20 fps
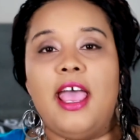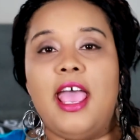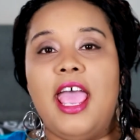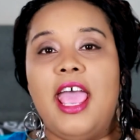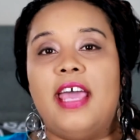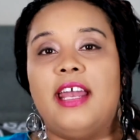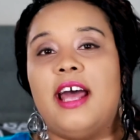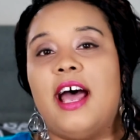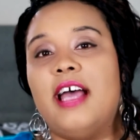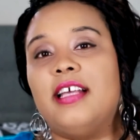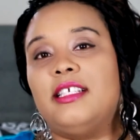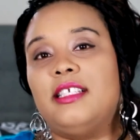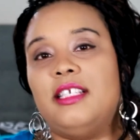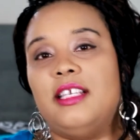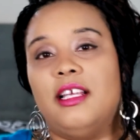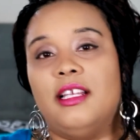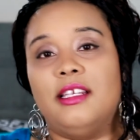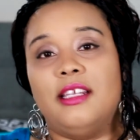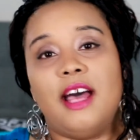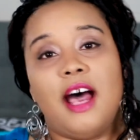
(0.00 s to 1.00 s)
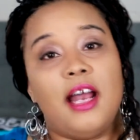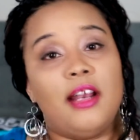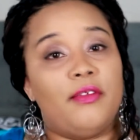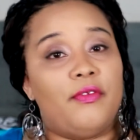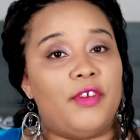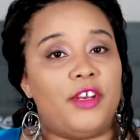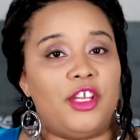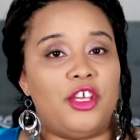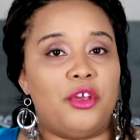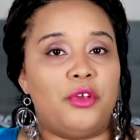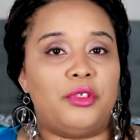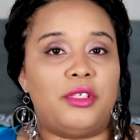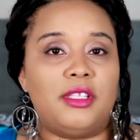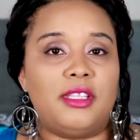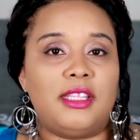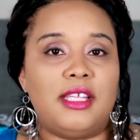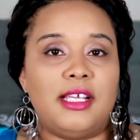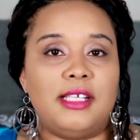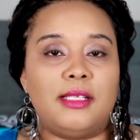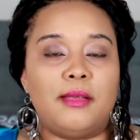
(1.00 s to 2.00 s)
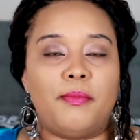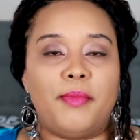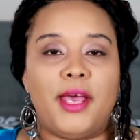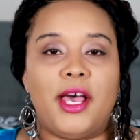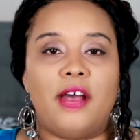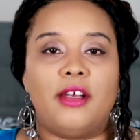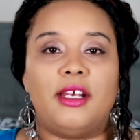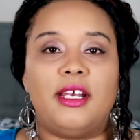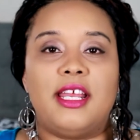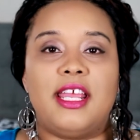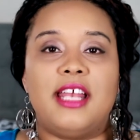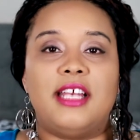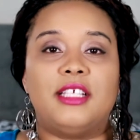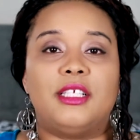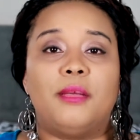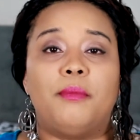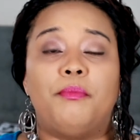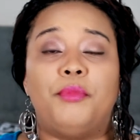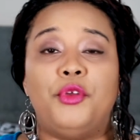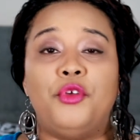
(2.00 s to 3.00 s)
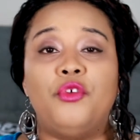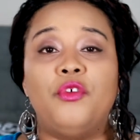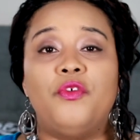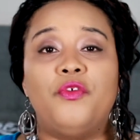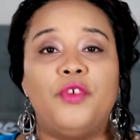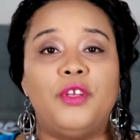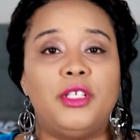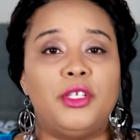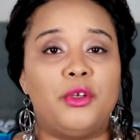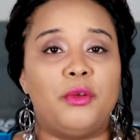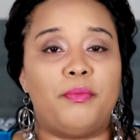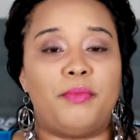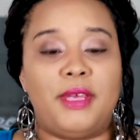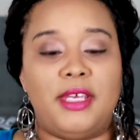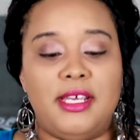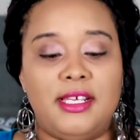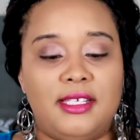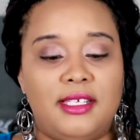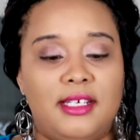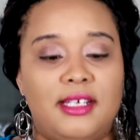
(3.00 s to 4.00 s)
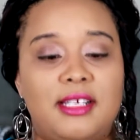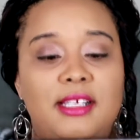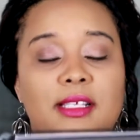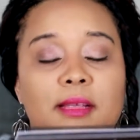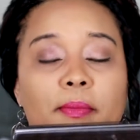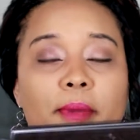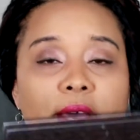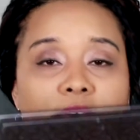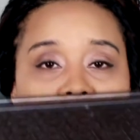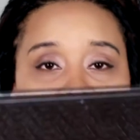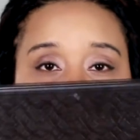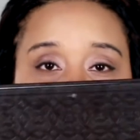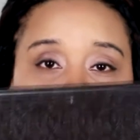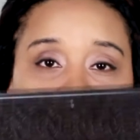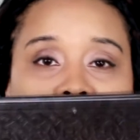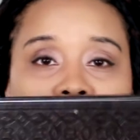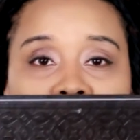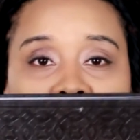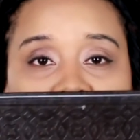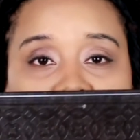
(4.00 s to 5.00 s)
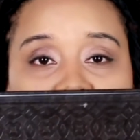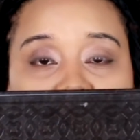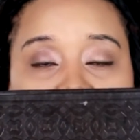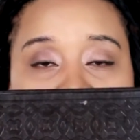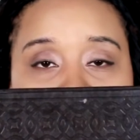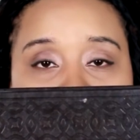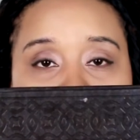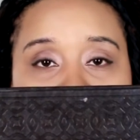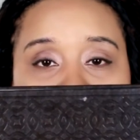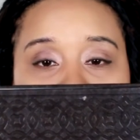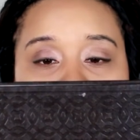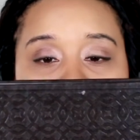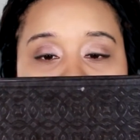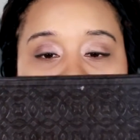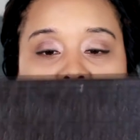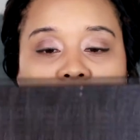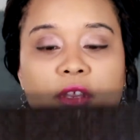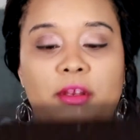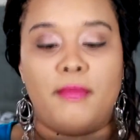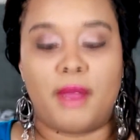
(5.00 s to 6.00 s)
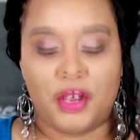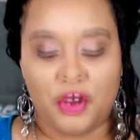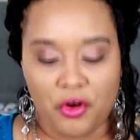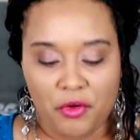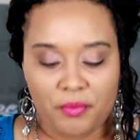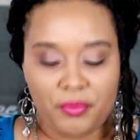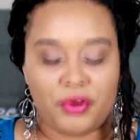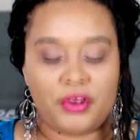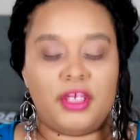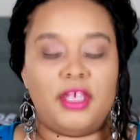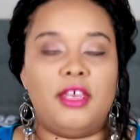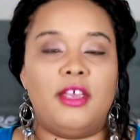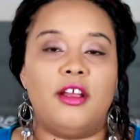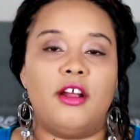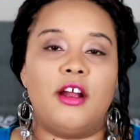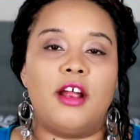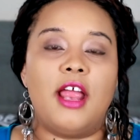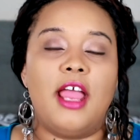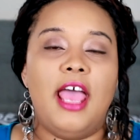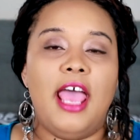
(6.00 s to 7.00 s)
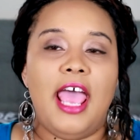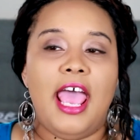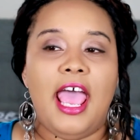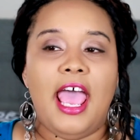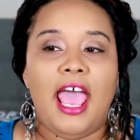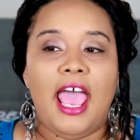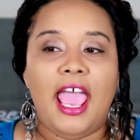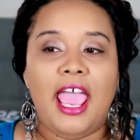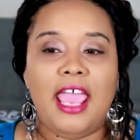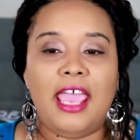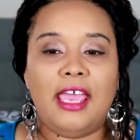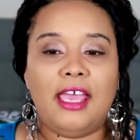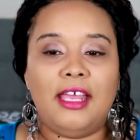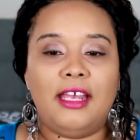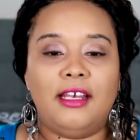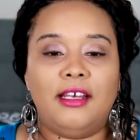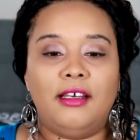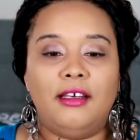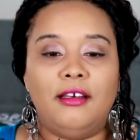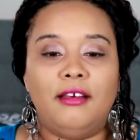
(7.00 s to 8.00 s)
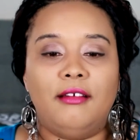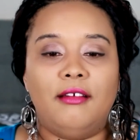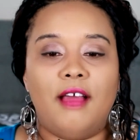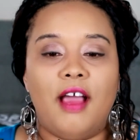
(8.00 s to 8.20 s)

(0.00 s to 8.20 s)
and I see a lot of videos and things about it. It is a beautiful little piece. It is about, you know, a little bit longer than my notebook here, and